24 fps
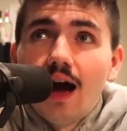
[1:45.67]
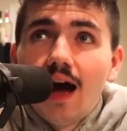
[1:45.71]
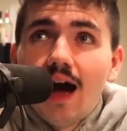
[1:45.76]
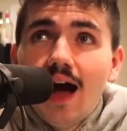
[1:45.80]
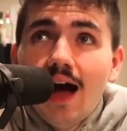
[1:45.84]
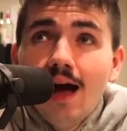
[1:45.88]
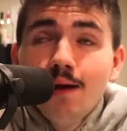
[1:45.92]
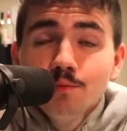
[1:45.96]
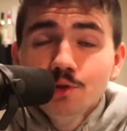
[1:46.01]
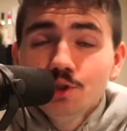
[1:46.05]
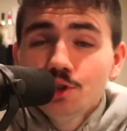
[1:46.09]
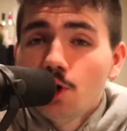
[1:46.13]

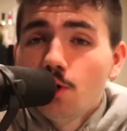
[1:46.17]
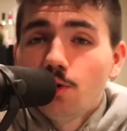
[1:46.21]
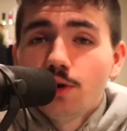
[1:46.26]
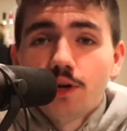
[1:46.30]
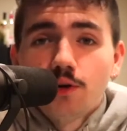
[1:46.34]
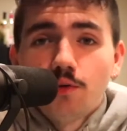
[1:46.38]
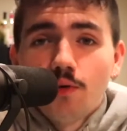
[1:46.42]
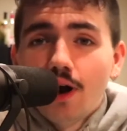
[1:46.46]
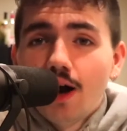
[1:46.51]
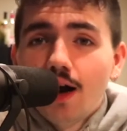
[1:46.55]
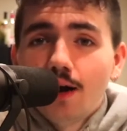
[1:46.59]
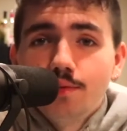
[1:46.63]
I'm
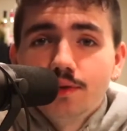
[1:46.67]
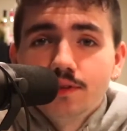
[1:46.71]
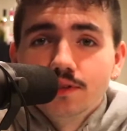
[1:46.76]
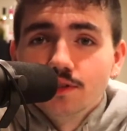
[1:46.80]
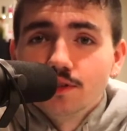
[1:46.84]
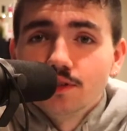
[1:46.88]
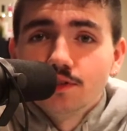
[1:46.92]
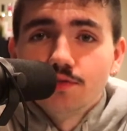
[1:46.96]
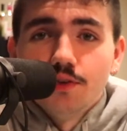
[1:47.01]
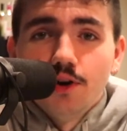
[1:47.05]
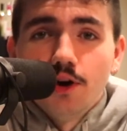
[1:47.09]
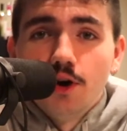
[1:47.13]
Tony
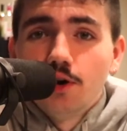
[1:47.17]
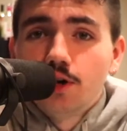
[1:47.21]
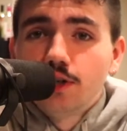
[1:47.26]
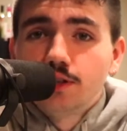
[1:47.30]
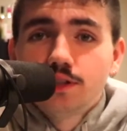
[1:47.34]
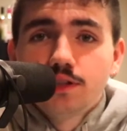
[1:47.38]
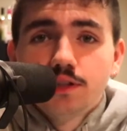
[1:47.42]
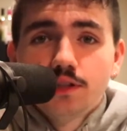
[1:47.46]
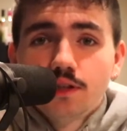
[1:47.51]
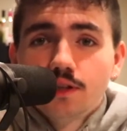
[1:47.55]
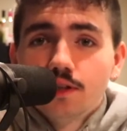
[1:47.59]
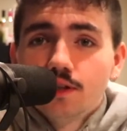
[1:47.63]
Robbins,
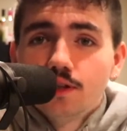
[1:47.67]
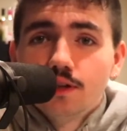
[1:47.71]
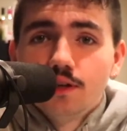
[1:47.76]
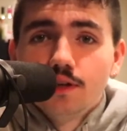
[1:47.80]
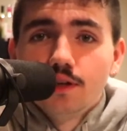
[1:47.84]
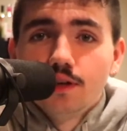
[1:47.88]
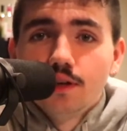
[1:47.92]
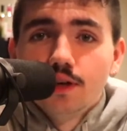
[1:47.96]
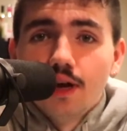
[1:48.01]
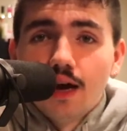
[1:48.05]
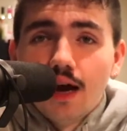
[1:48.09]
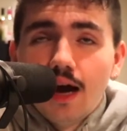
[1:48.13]
folks.
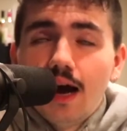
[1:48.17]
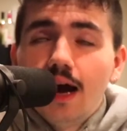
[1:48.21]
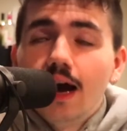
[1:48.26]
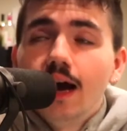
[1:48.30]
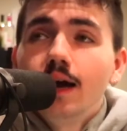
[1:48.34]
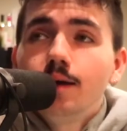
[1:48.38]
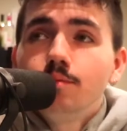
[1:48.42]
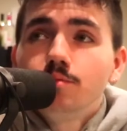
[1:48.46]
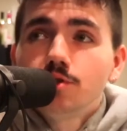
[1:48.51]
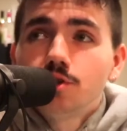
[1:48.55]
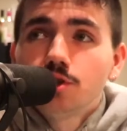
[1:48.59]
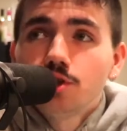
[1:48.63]

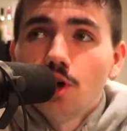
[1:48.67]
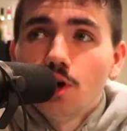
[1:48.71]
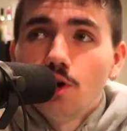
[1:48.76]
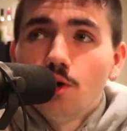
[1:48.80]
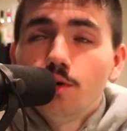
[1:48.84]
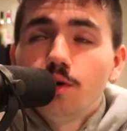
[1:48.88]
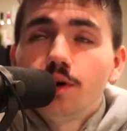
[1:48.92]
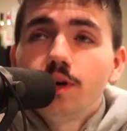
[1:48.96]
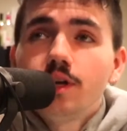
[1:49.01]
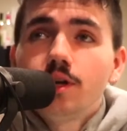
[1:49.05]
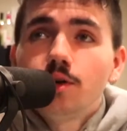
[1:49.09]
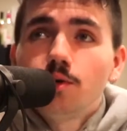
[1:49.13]
I'm
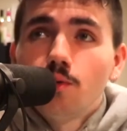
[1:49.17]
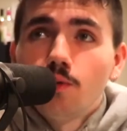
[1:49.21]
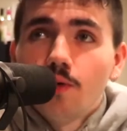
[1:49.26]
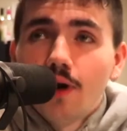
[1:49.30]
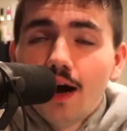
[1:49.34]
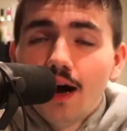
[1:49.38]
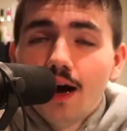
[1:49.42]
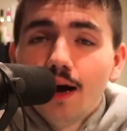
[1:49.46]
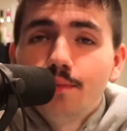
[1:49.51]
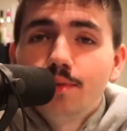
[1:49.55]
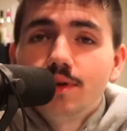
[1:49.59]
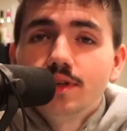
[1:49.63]
Tony
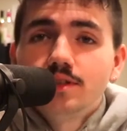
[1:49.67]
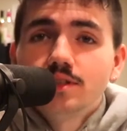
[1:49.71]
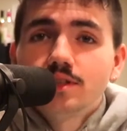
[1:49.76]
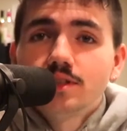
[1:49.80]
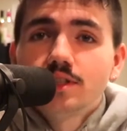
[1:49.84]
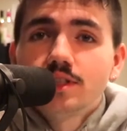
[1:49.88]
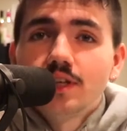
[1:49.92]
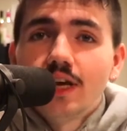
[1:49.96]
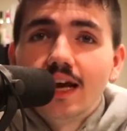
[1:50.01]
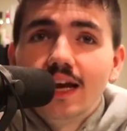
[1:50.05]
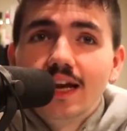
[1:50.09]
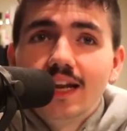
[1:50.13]

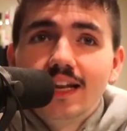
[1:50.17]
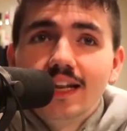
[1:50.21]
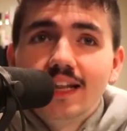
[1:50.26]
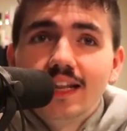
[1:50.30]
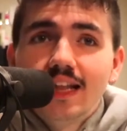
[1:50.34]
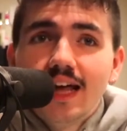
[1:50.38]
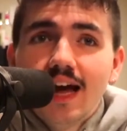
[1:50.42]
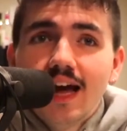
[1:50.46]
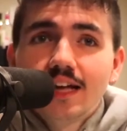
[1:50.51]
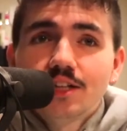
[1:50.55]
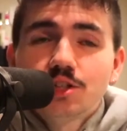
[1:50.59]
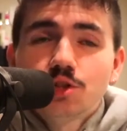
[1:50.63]
Robbins, and
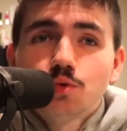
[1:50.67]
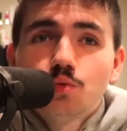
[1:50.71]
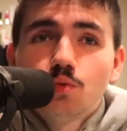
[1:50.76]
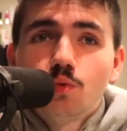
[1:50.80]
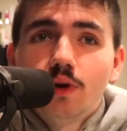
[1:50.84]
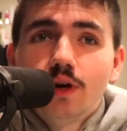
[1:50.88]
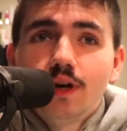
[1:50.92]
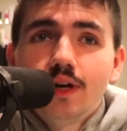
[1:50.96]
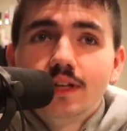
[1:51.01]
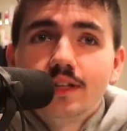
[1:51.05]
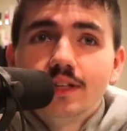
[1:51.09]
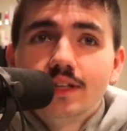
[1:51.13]
that's
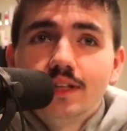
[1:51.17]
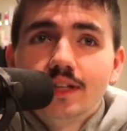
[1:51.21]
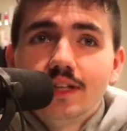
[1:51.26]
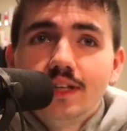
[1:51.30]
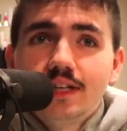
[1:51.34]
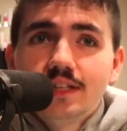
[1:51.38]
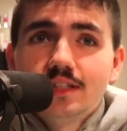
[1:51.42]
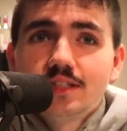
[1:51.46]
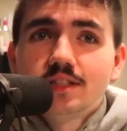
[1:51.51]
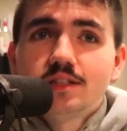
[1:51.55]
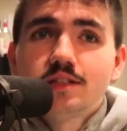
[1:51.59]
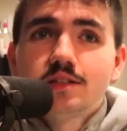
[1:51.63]
what
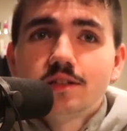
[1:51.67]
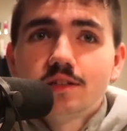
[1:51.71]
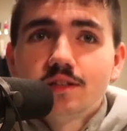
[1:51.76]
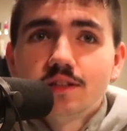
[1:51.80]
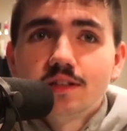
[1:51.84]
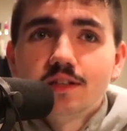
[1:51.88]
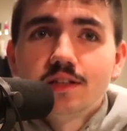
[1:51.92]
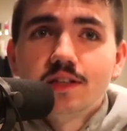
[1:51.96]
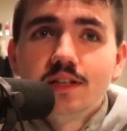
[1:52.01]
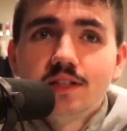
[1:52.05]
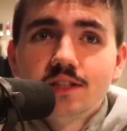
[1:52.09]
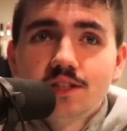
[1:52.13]
this
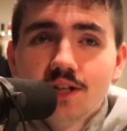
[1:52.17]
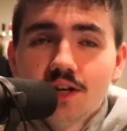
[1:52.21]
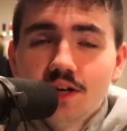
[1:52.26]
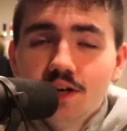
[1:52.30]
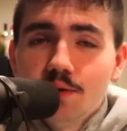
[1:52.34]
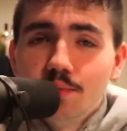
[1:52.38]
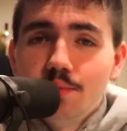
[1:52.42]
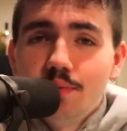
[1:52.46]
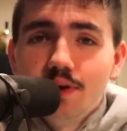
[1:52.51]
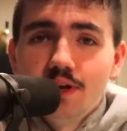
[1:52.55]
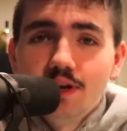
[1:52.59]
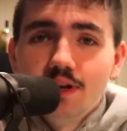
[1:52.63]
is going
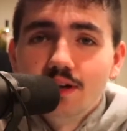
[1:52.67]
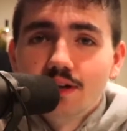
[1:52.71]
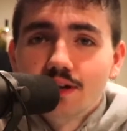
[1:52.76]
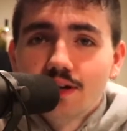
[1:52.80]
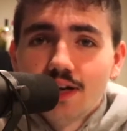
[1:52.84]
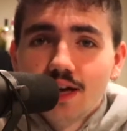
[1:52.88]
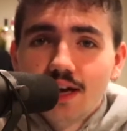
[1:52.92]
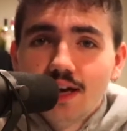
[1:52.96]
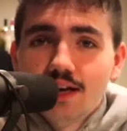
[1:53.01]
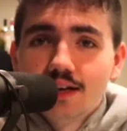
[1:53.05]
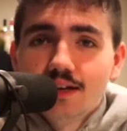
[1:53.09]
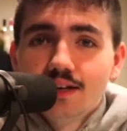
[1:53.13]
to be,
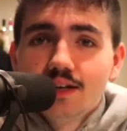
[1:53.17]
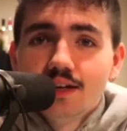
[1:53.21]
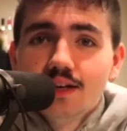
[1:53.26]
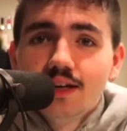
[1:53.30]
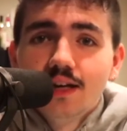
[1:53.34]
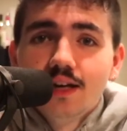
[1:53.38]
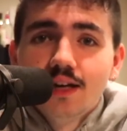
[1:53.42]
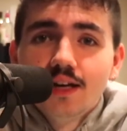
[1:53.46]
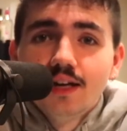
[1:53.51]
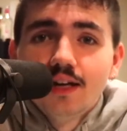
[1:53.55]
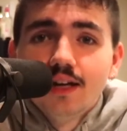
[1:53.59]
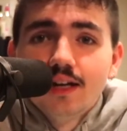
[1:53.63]
okay?
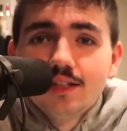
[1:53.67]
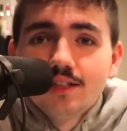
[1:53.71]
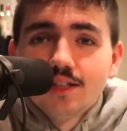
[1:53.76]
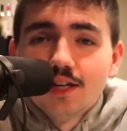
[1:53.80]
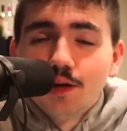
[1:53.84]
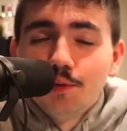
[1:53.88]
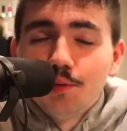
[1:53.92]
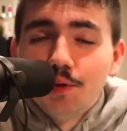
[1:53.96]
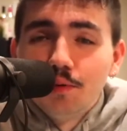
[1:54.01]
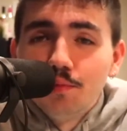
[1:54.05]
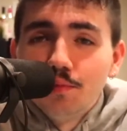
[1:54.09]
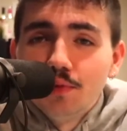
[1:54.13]
It's
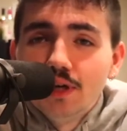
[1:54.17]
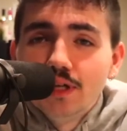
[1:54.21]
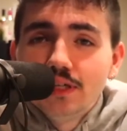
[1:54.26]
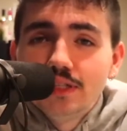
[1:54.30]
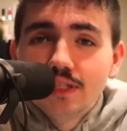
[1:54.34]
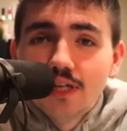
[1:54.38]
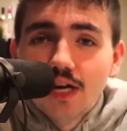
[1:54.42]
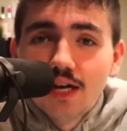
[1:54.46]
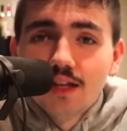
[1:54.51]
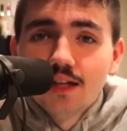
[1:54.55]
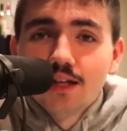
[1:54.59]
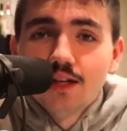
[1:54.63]
going to be me
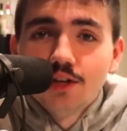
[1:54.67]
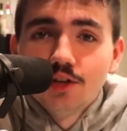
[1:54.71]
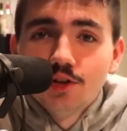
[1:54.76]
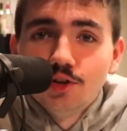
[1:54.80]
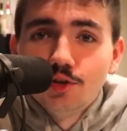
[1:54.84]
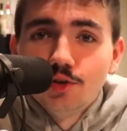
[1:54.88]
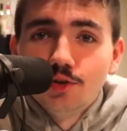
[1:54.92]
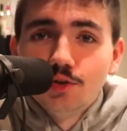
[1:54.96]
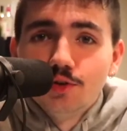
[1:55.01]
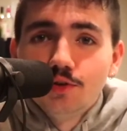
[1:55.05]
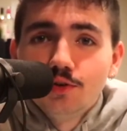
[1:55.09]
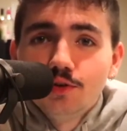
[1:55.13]
telling
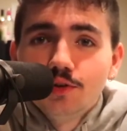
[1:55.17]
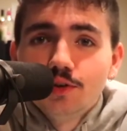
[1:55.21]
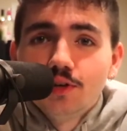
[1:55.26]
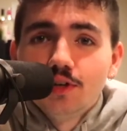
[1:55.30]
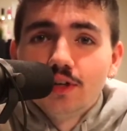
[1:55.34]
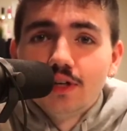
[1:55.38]
you